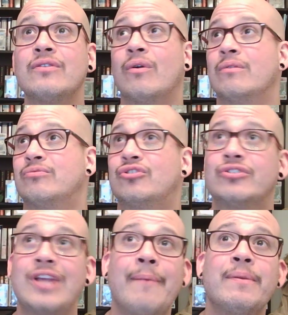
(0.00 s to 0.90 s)
or
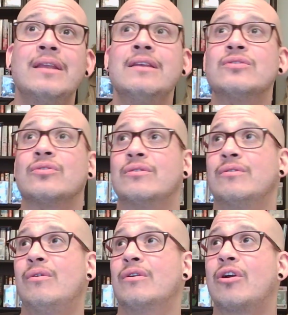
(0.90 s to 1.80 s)
Japanese or,
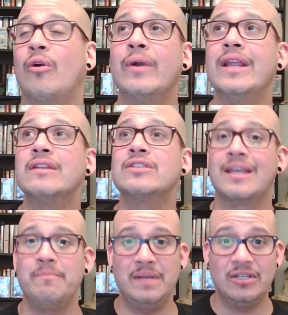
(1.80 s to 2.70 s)
or Koreans
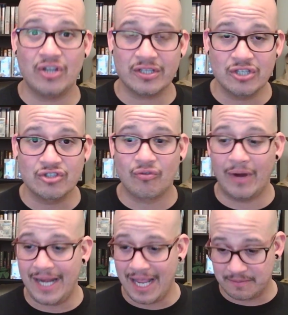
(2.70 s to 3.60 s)
can be just as
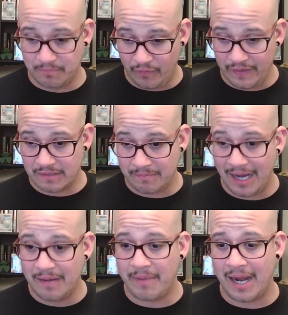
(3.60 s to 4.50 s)
great as movies
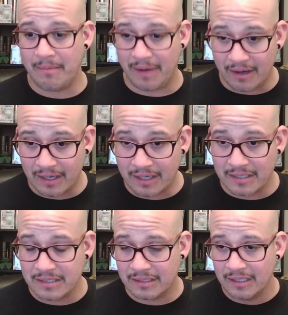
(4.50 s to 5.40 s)
made by
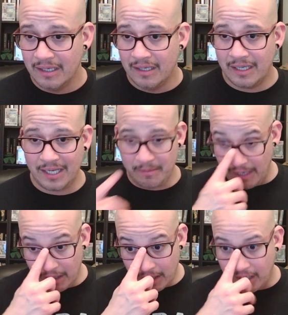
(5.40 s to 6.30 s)
Americans in
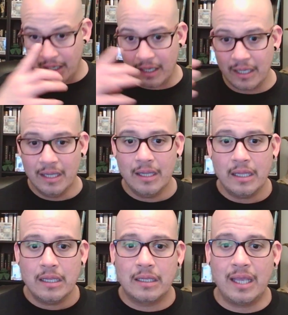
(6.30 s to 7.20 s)
America?
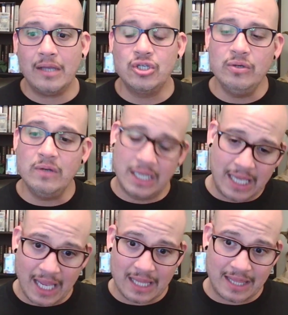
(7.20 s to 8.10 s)
Can't you
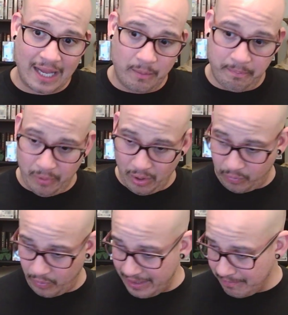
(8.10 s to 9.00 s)
get that a book
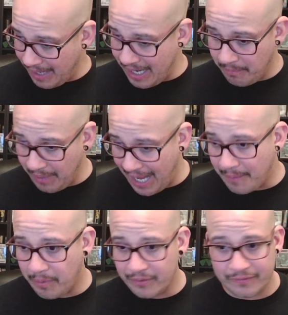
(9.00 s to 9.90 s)
written by a
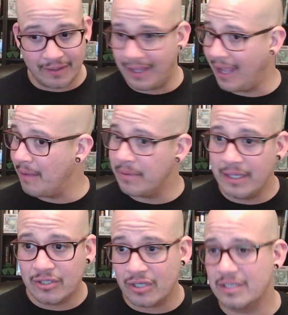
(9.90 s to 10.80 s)
black person can't be
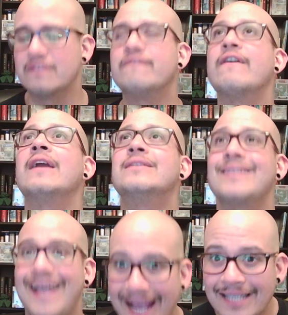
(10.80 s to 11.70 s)
just as
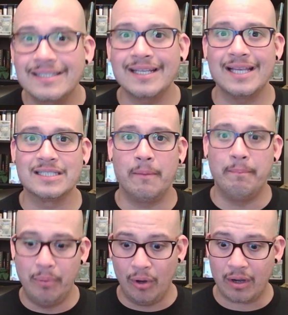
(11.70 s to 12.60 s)
fantastic as a
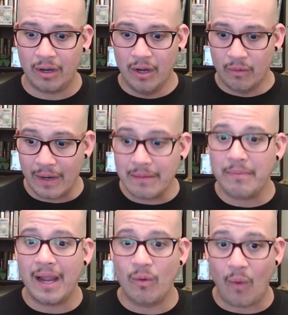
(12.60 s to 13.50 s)
book written
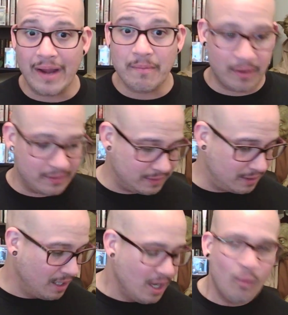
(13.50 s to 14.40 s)
by a white
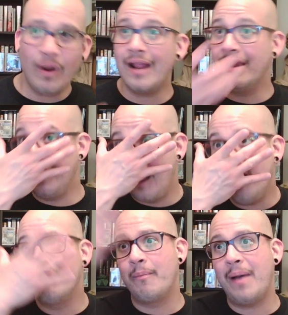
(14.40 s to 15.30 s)
person? What I
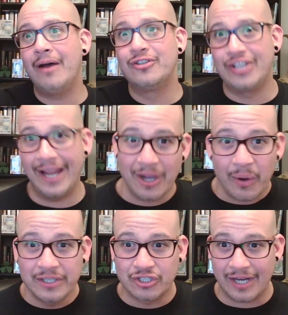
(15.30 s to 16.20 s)
love about
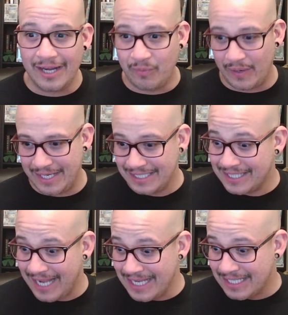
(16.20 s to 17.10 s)
Django Unchained when he
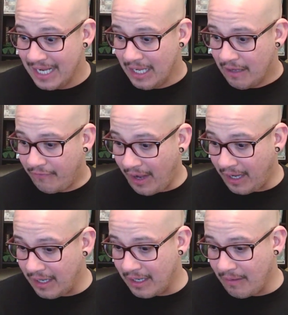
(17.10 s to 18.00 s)
says
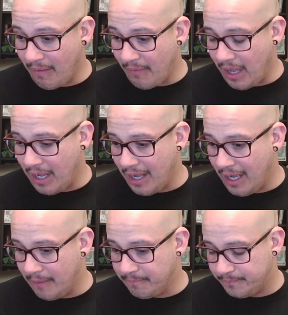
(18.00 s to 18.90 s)
fucking uh,
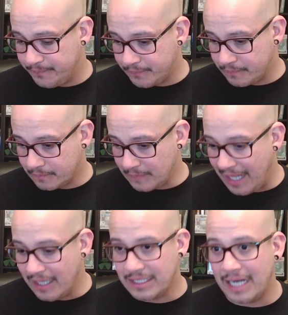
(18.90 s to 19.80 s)
um,
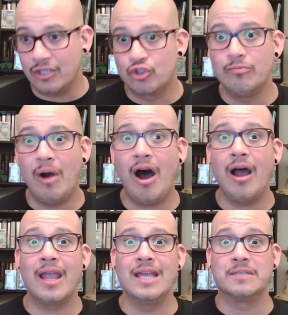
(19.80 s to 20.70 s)
Alexander
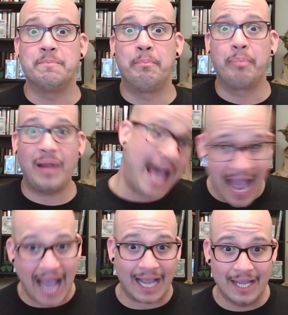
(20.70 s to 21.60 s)
Dumas is
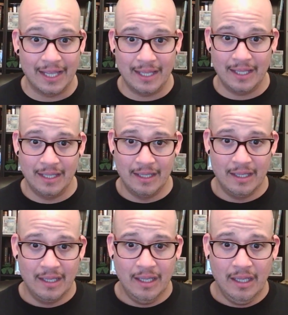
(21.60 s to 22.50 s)
black.
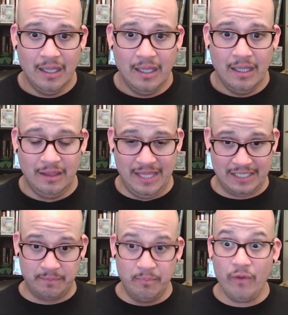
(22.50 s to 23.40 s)

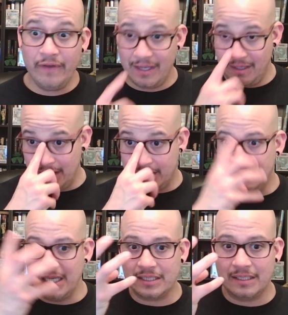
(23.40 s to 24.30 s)
This movie, this,
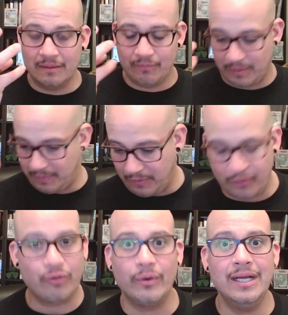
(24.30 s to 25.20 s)
this, the
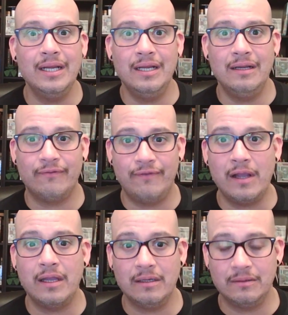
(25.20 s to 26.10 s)
three
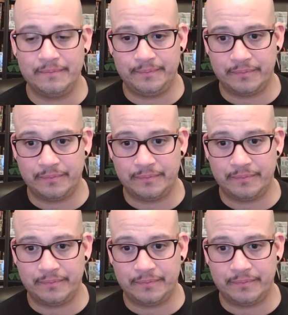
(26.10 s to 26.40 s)
fucking...